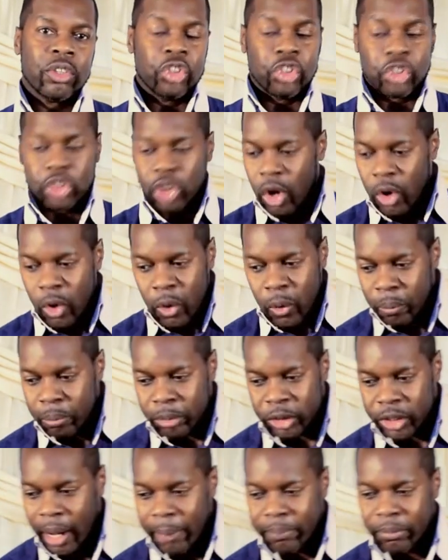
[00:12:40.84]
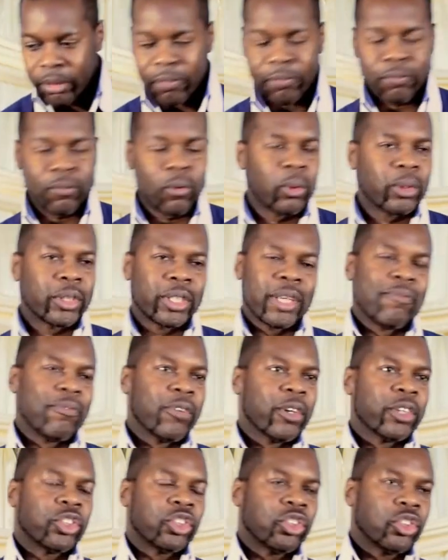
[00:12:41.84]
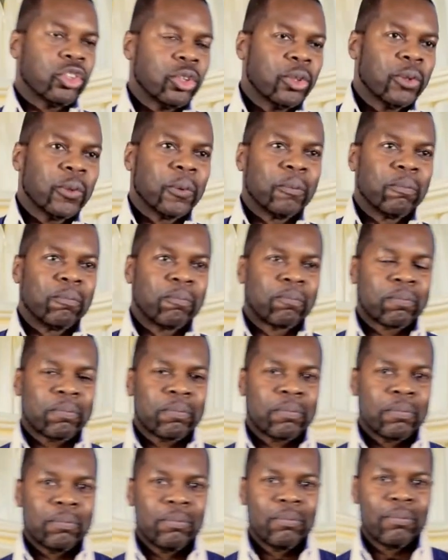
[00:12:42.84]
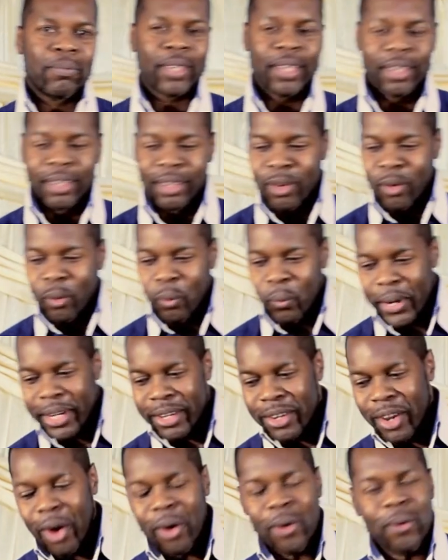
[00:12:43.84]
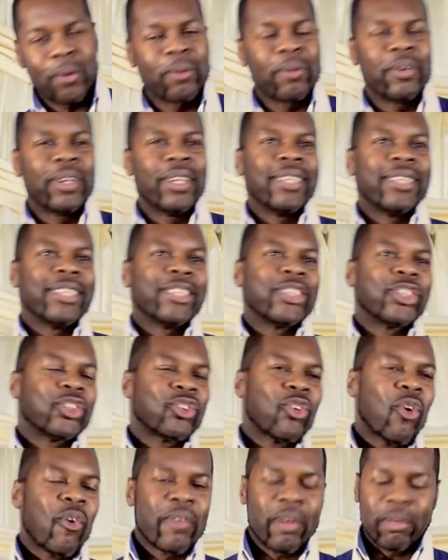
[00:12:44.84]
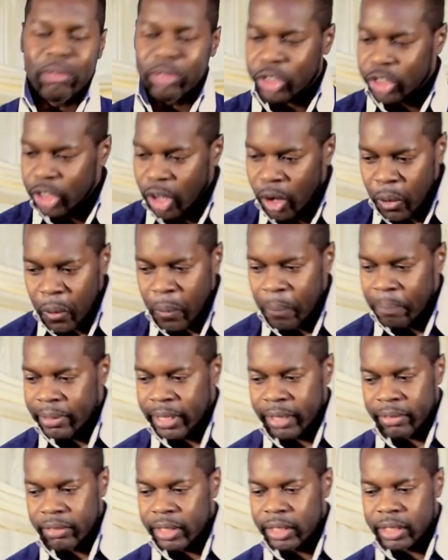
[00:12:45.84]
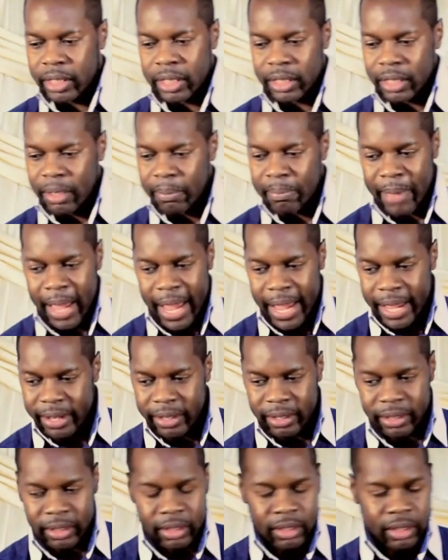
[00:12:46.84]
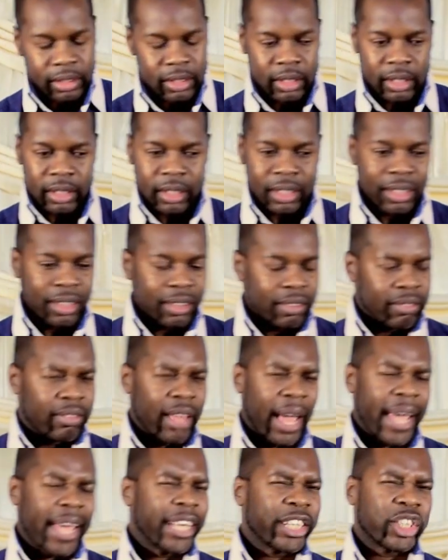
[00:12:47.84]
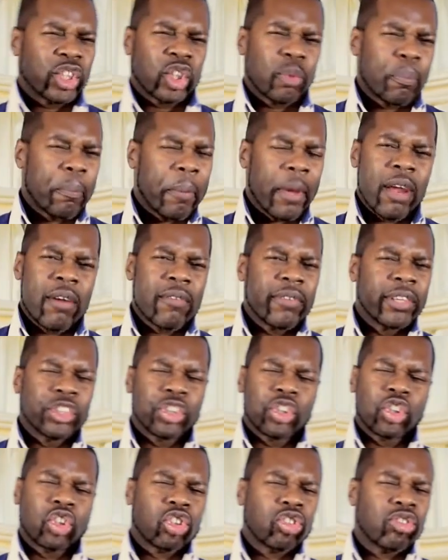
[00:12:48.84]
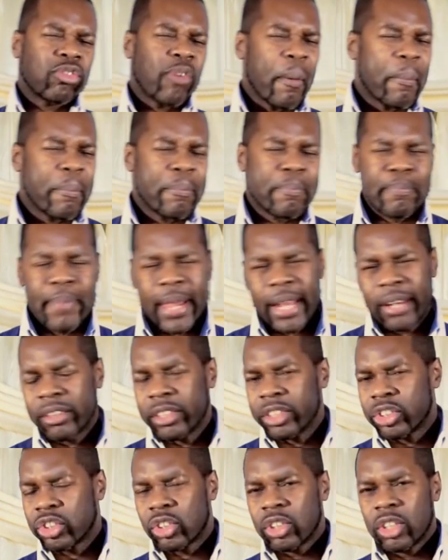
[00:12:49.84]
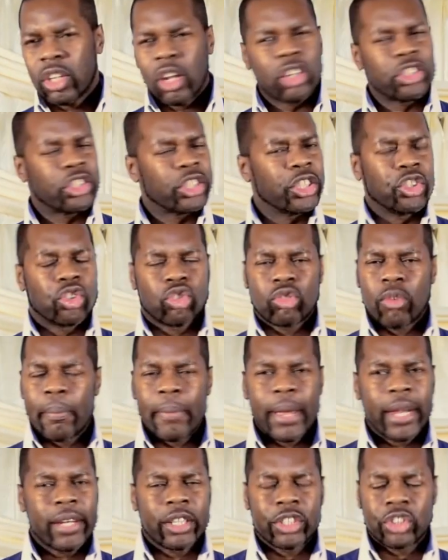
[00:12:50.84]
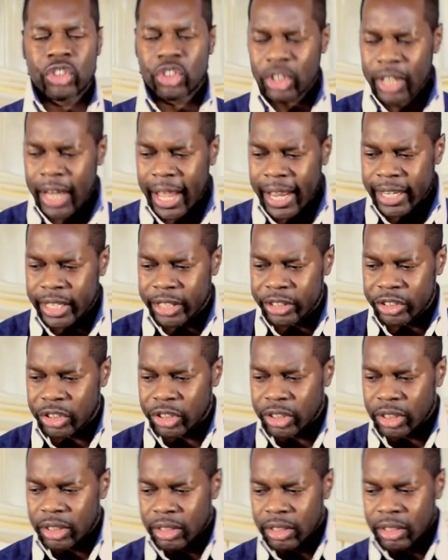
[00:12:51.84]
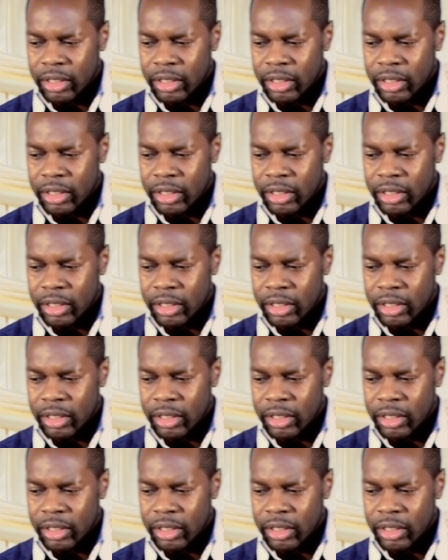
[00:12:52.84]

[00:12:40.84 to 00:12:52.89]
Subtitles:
Job chapter 40, verse 2. We know the story of Job, that this is a man that experienced tremendous loss and tremendous challenge.